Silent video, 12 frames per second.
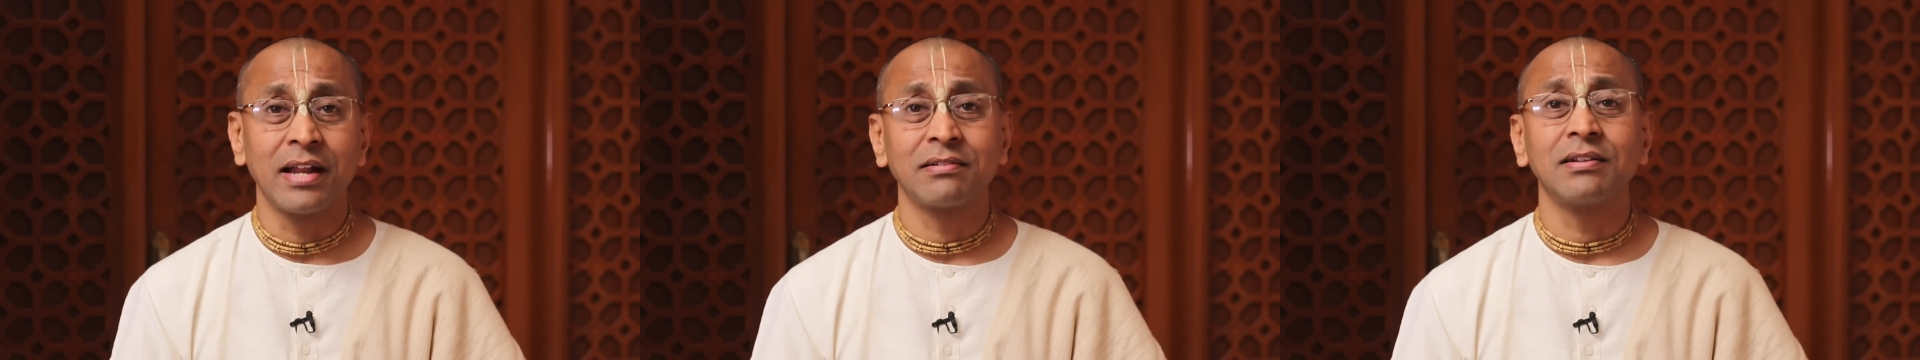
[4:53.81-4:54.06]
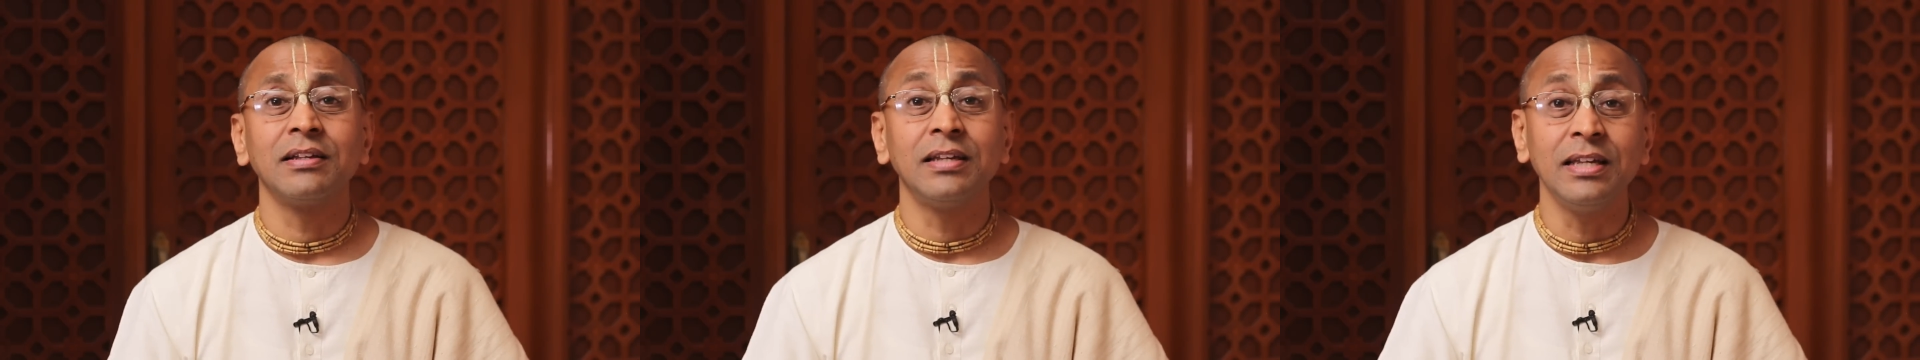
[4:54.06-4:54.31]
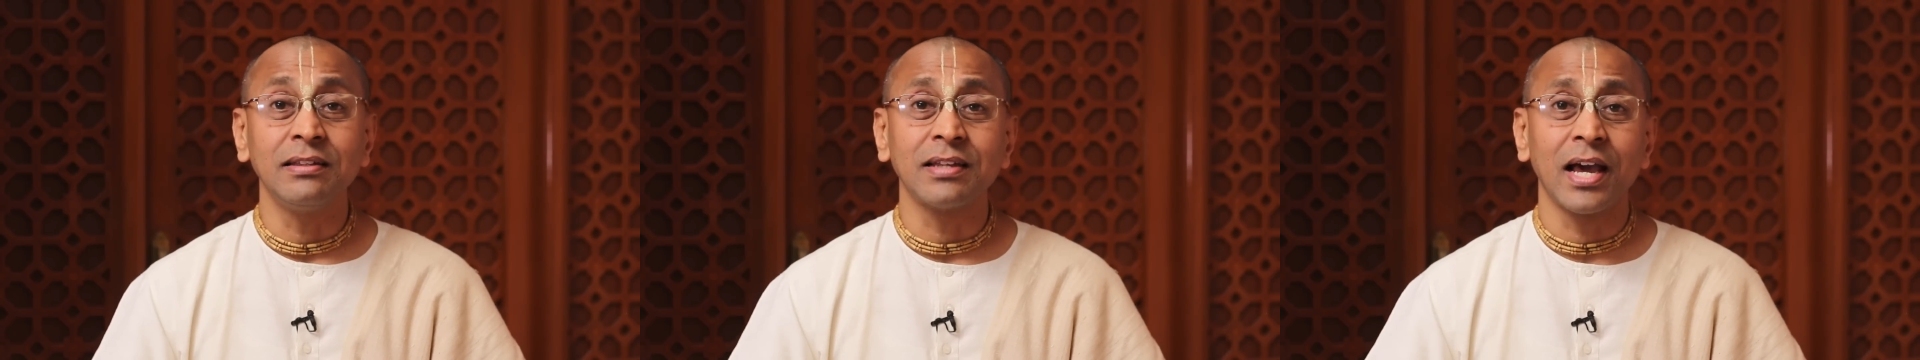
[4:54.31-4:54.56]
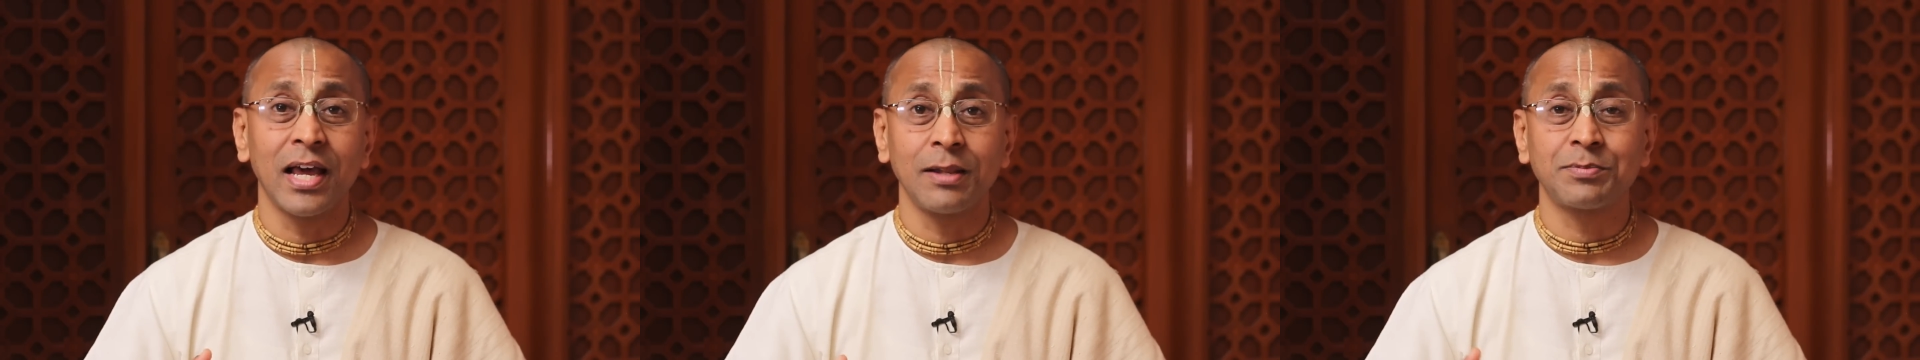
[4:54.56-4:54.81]
and
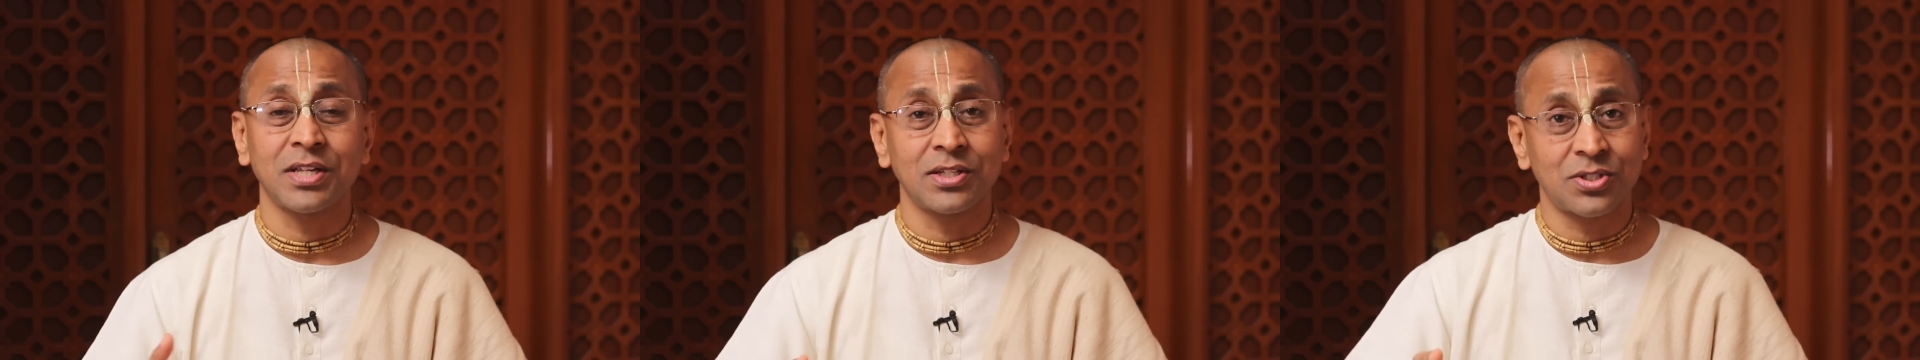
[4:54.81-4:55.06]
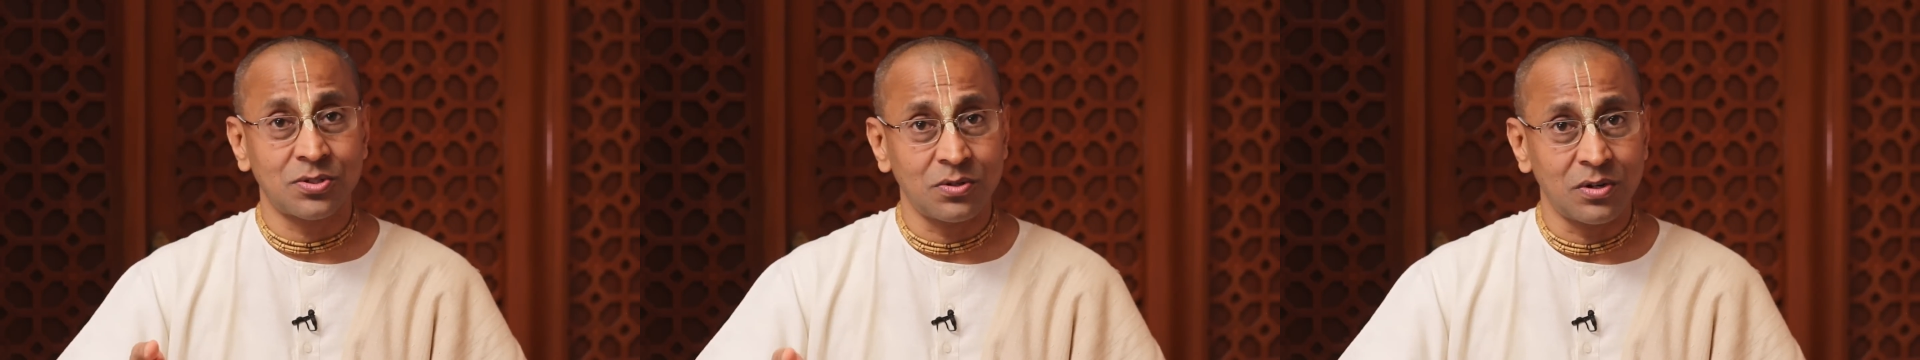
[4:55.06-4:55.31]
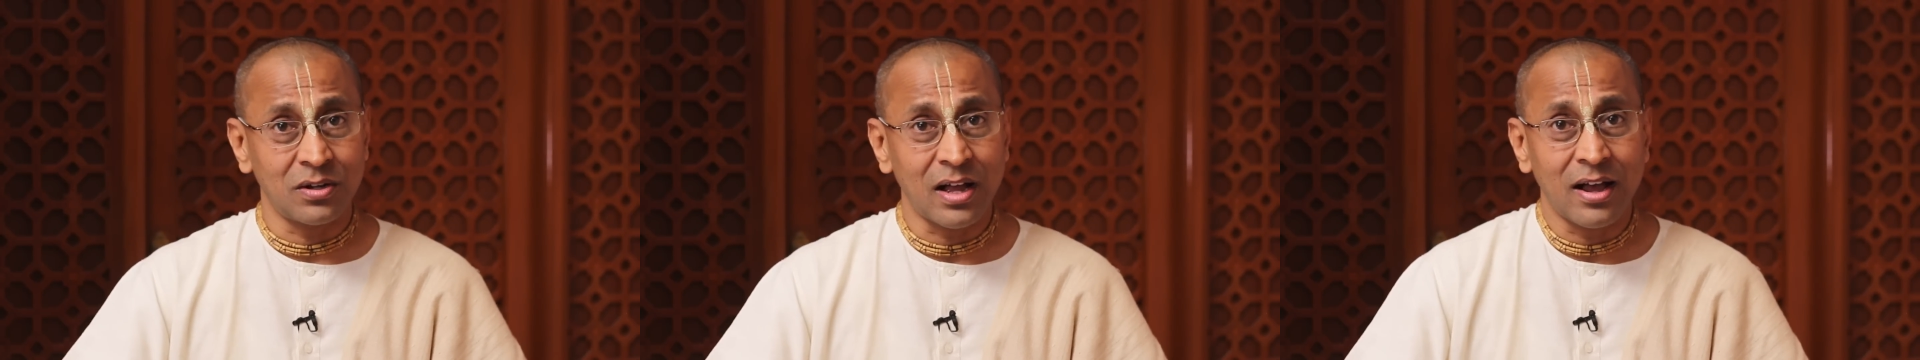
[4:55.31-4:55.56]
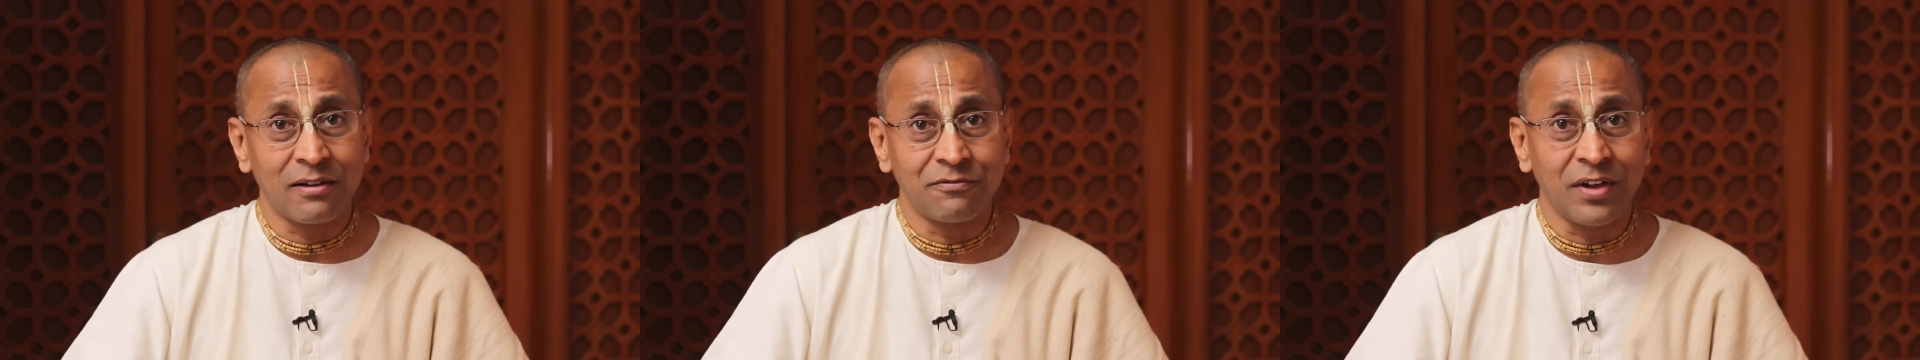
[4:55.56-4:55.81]
Gita helps us to
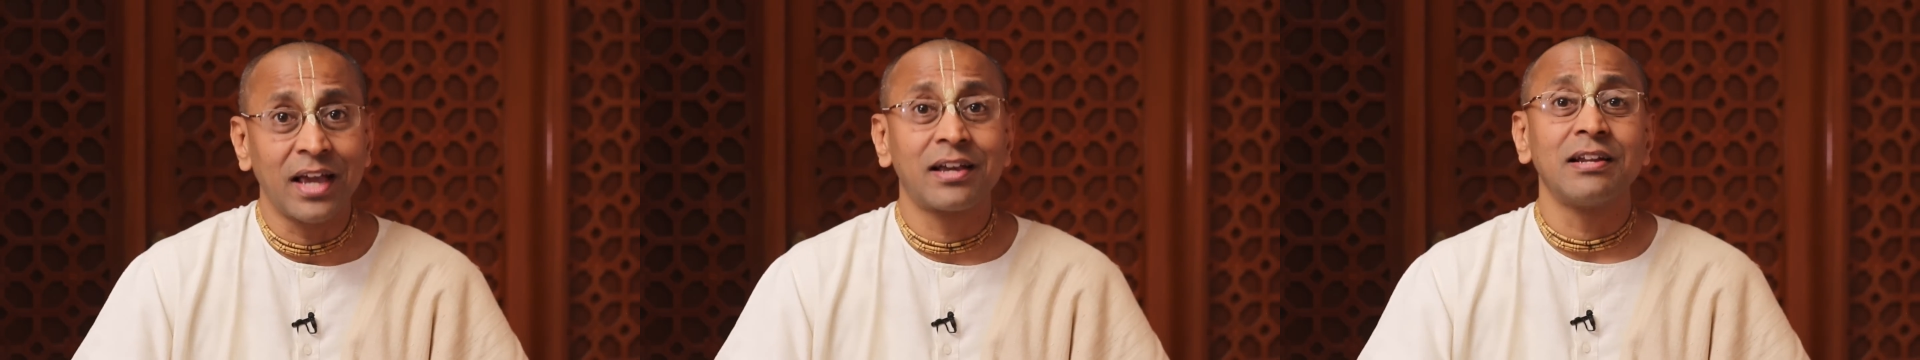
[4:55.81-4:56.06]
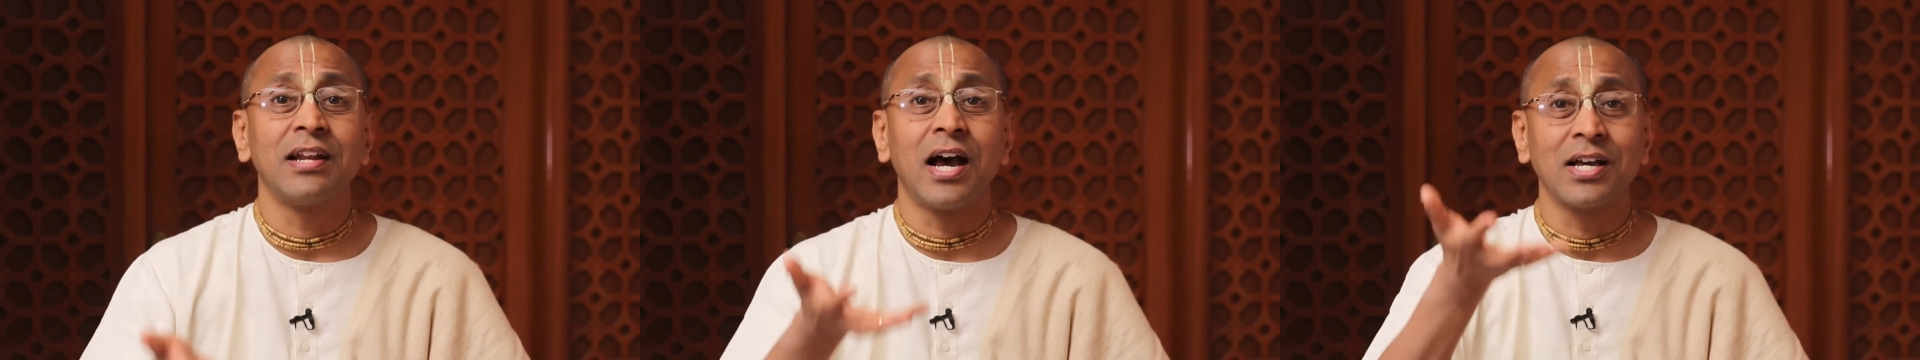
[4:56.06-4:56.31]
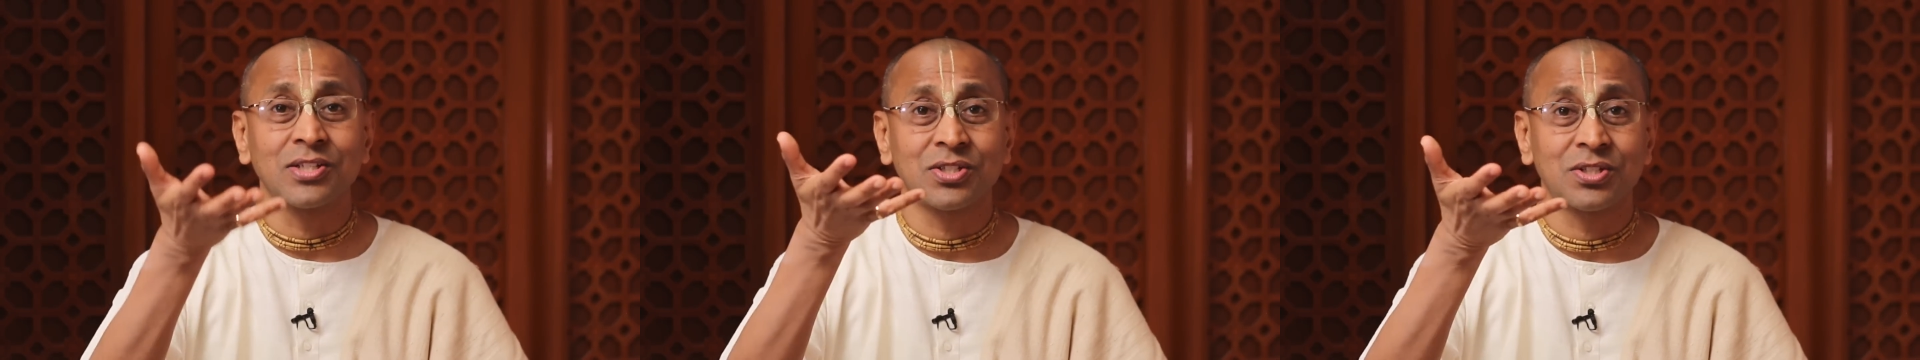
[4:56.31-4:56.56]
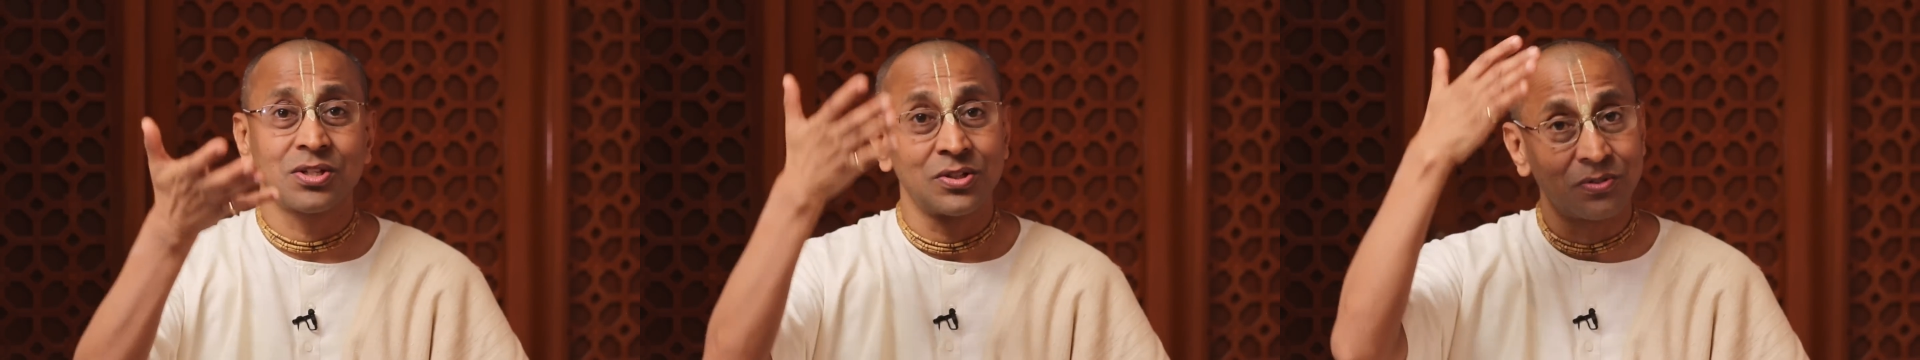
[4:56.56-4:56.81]
awaken
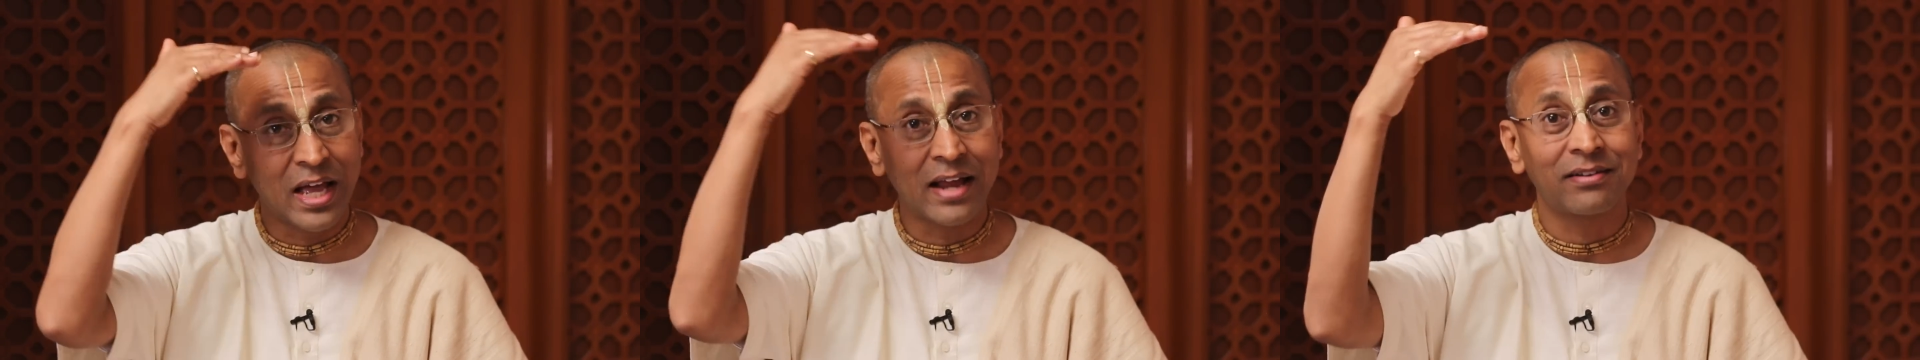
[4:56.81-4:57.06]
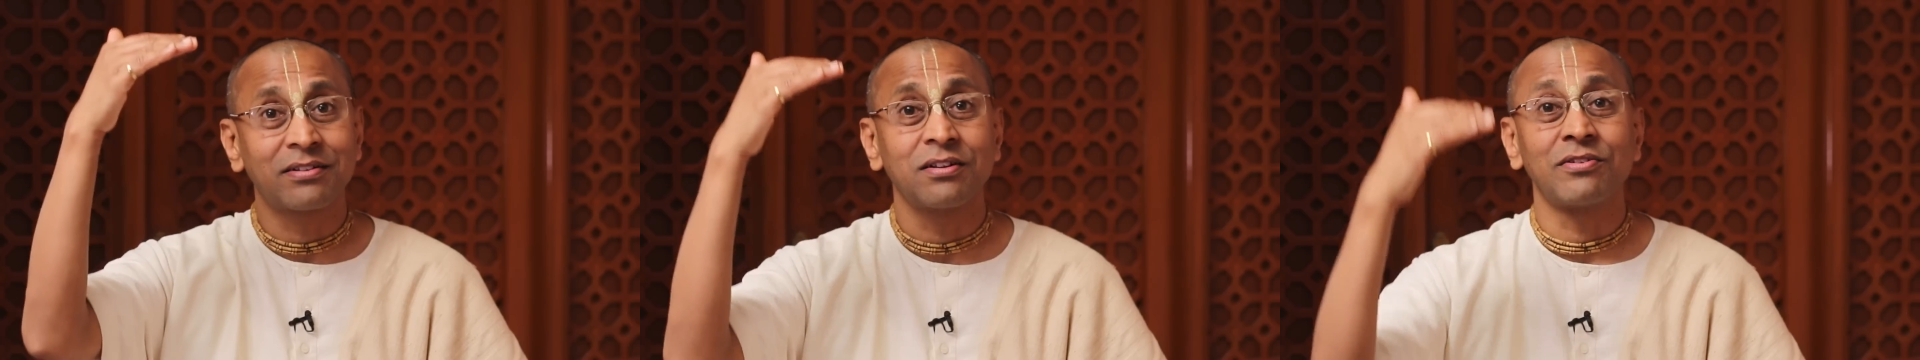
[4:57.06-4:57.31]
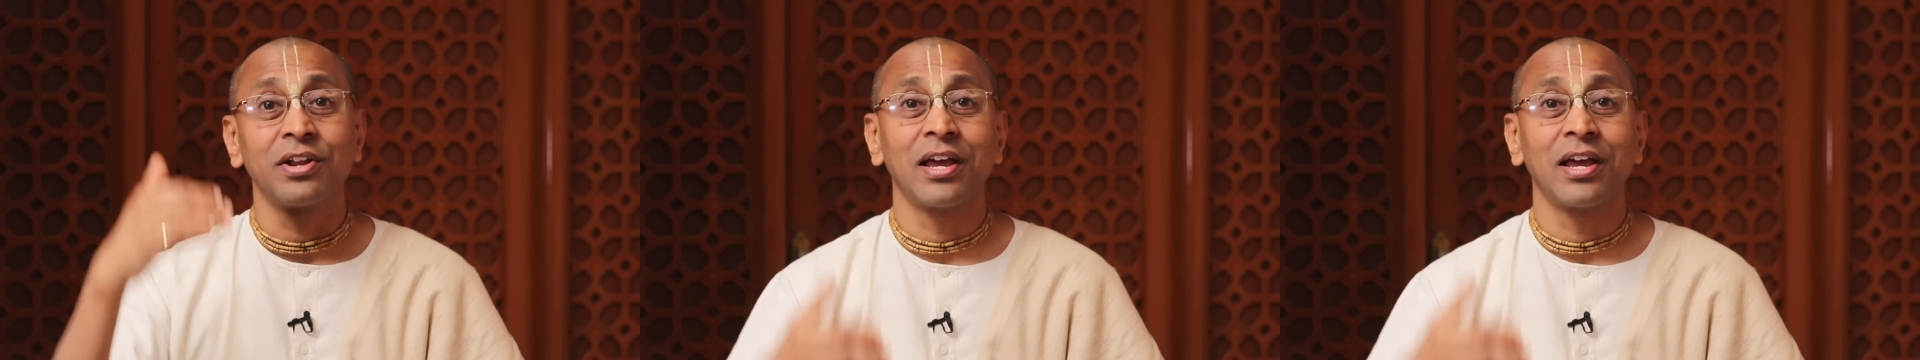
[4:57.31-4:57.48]
us to that